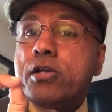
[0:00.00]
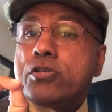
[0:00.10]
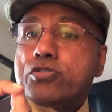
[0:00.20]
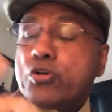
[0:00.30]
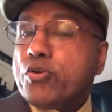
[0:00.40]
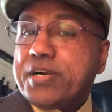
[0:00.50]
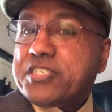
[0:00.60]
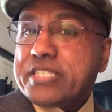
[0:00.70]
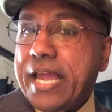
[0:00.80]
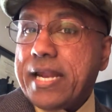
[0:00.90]
So you
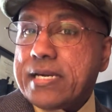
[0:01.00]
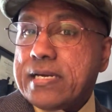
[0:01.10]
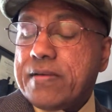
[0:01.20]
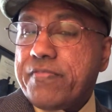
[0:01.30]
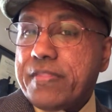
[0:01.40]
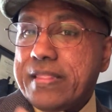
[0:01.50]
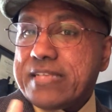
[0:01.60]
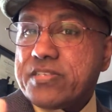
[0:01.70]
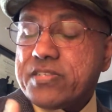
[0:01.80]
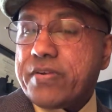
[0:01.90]
understand,
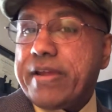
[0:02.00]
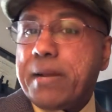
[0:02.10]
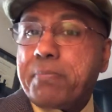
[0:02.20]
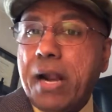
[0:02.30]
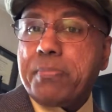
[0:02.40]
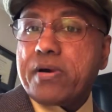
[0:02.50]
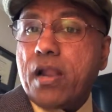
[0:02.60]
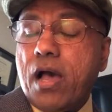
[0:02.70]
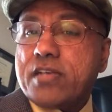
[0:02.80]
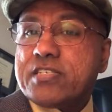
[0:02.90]
necessary and proper
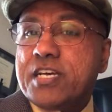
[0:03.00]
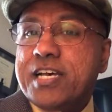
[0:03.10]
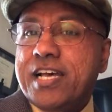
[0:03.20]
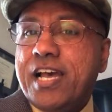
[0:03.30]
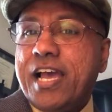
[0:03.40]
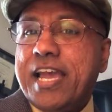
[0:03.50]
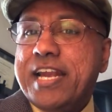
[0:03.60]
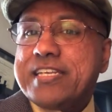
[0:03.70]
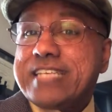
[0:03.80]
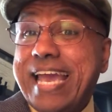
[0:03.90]
clause,
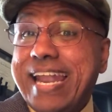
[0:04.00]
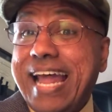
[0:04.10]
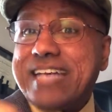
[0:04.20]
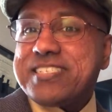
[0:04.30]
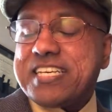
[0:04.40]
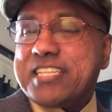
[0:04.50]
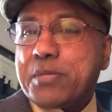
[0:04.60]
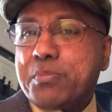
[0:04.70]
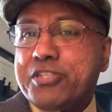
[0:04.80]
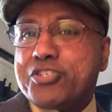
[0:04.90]
it is elastic.
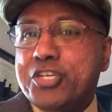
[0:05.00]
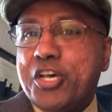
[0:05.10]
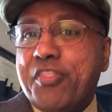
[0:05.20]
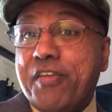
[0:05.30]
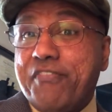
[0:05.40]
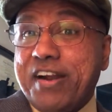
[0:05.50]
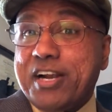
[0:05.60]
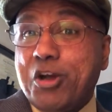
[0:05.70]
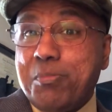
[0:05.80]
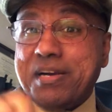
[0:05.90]
That means the
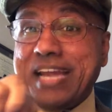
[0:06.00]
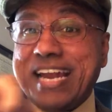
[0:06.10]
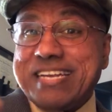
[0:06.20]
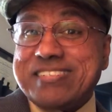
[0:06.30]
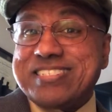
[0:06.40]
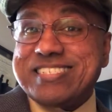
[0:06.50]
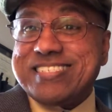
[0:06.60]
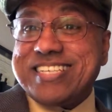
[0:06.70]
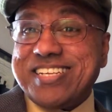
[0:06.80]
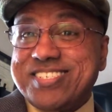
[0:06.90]
federal government can
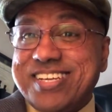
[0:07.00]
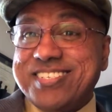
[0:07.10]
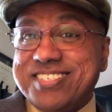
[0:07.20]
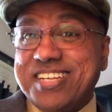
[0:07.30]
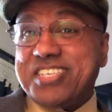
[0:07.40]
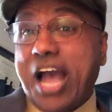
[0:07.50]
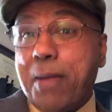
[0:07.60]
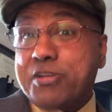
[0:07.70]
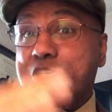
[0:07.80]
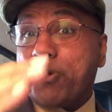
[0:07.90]
stretch
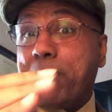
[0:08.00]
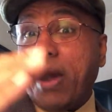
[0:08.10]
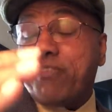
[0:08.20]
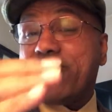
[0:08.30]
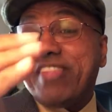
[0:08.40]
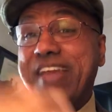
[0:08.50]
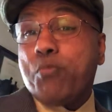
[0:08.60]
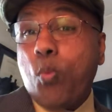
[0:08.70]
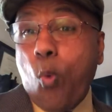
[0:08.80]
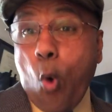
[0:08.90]
how much of power they
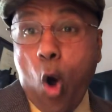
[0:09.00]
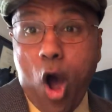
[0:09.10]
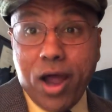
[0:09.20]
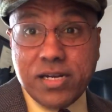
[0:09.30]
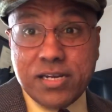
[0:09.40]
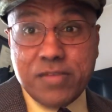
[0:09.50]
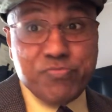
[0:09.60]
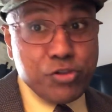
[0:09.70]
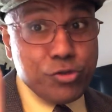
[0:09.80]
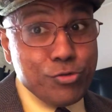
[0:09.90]
want
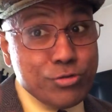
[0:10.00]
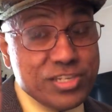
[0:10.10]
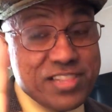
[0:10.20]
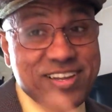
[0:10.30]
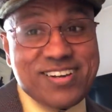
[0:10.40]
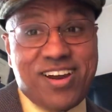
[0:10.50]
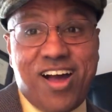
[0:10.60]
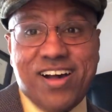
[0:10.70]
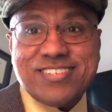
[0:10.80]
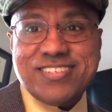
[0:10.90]
using that
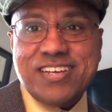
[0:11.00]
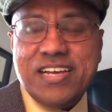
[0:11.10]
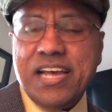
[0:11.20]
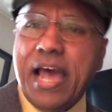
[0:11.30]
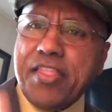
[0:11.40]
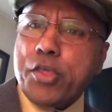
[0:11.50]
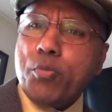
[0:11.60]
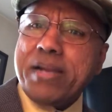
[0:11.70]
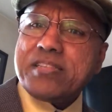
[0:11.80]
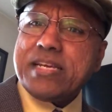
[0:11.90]
clause. And you
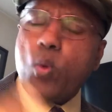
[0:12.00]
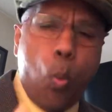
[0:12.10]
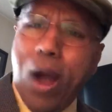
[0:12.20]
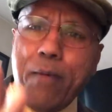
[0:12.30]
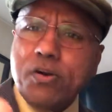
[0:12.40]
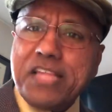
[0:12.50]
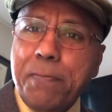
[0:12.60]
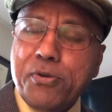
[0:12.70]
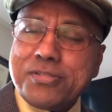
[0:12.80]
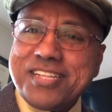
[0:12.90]
might think, why would they
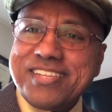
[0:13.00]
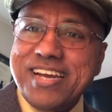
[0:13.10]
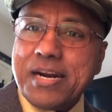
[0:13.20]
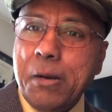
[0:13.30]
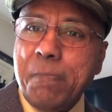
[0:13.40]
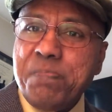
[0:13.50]
put that there?